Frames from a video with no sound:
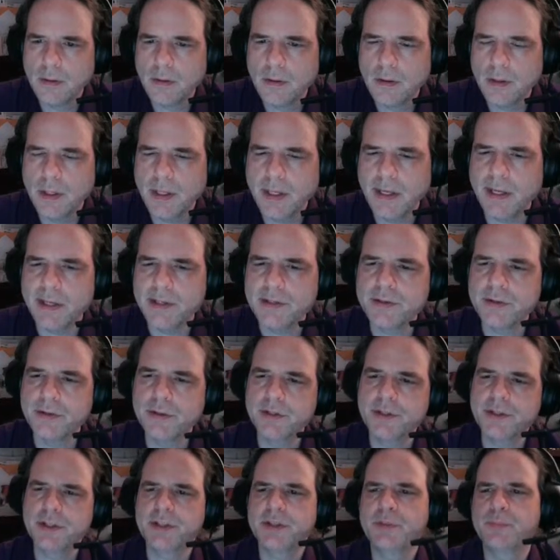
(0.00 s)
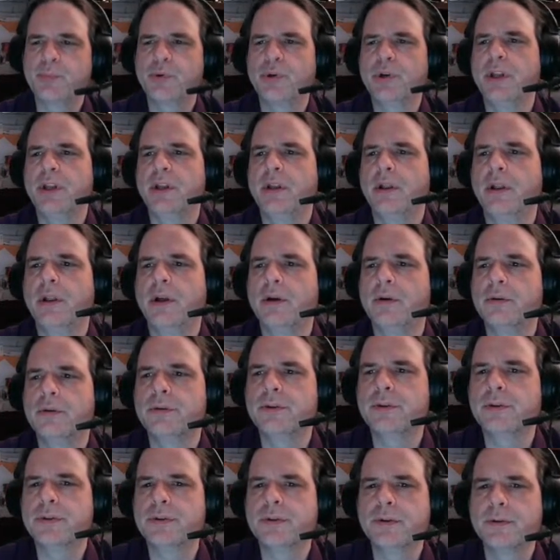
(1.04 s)
Yeah, so this is pretty
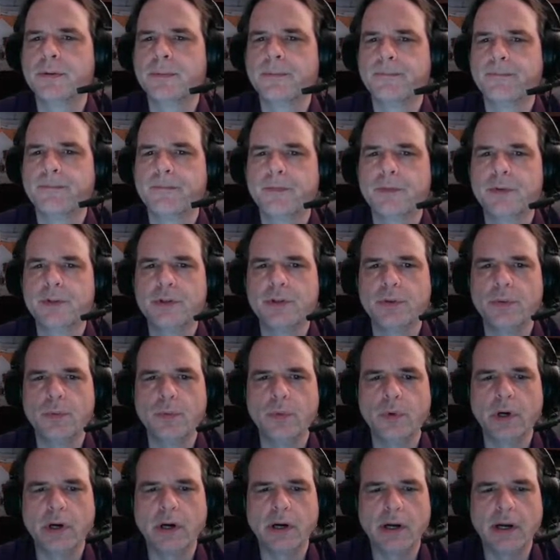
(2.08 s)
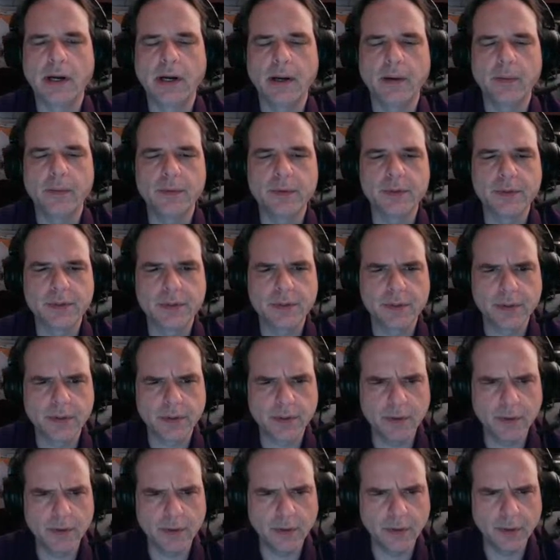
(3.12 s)
close to where I was
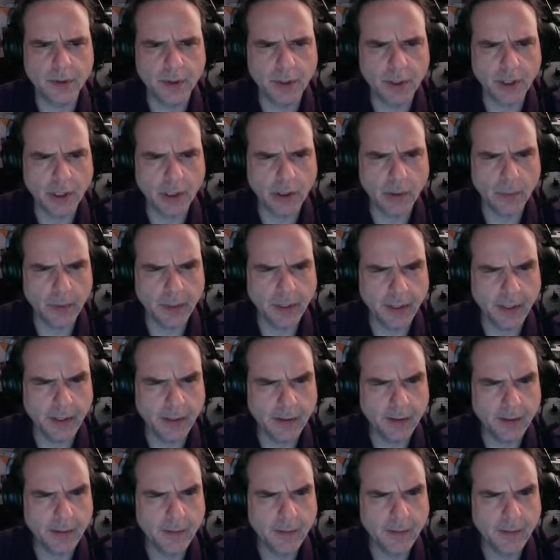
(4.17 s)
going.